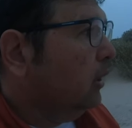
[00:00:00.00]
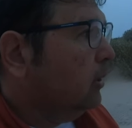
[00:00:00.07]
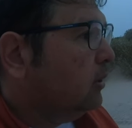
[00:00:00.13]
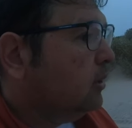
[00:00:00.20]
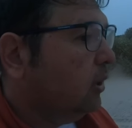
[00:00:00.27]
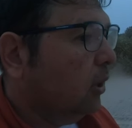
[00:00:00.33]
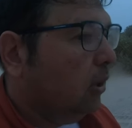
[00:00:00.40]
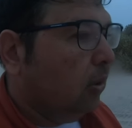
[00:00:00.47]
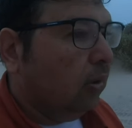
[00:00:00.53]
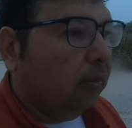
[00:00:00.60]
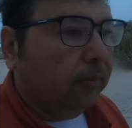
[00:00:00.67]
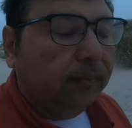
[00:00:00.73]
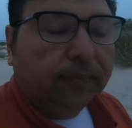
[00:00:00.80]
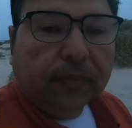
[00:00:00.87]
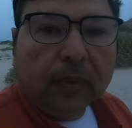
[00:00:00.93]
So
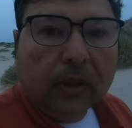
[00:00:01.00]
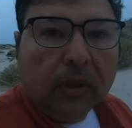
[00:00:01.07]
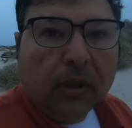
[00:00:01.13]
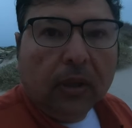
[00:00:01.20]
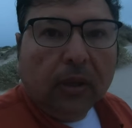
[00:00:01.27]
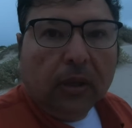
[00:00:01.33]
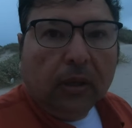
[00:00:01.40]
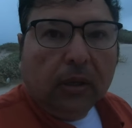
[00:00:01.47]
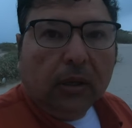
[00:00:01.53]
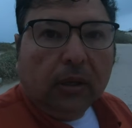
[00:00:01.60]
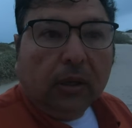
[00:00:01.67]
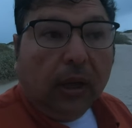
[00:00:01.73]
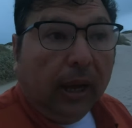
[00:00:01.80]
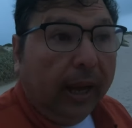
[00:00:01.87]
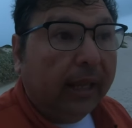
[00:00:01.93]

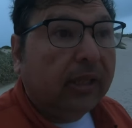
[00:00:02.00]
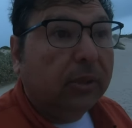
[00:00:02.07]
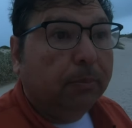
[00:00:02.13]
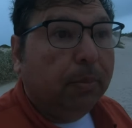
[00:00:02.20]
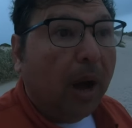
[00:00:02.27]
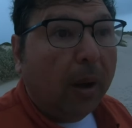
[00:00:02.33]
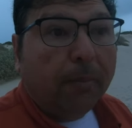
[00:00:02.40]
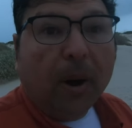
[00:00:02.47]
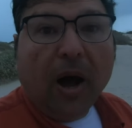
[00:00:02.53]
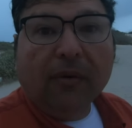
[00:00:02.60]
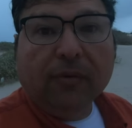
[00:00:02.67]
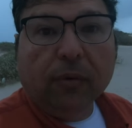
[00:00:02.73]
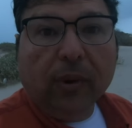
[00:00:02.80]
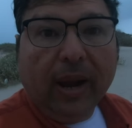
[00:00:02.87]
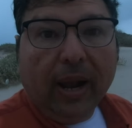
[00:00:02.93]
I had to pop
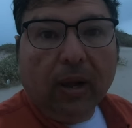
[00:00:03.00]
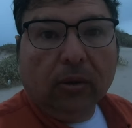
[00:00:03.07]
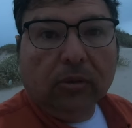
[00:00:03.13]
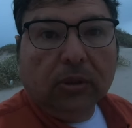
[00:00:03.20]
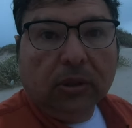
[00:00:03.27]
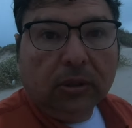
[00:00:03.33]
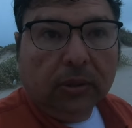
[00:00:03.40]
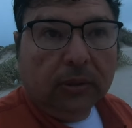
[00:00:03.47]
off around,